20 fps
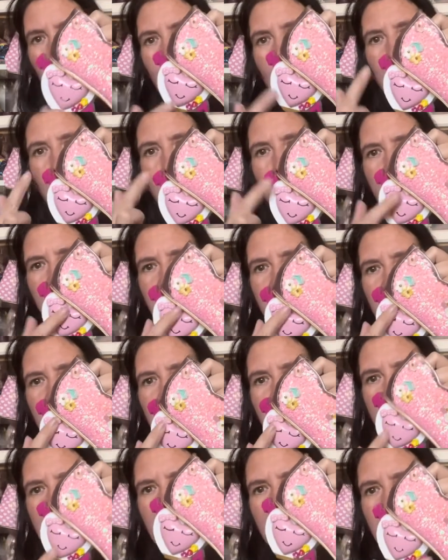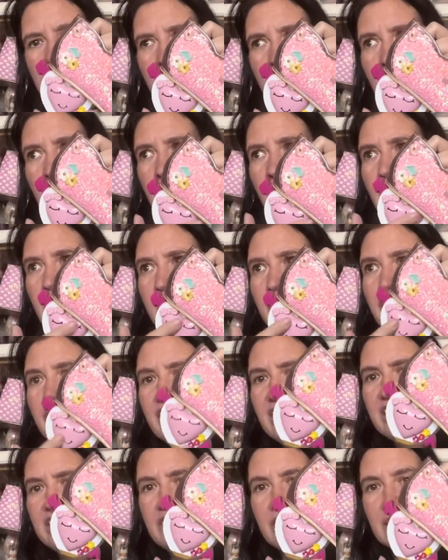with the
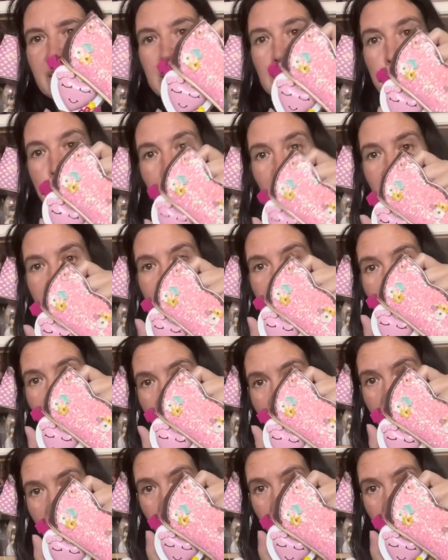Looney Tunes Bullseye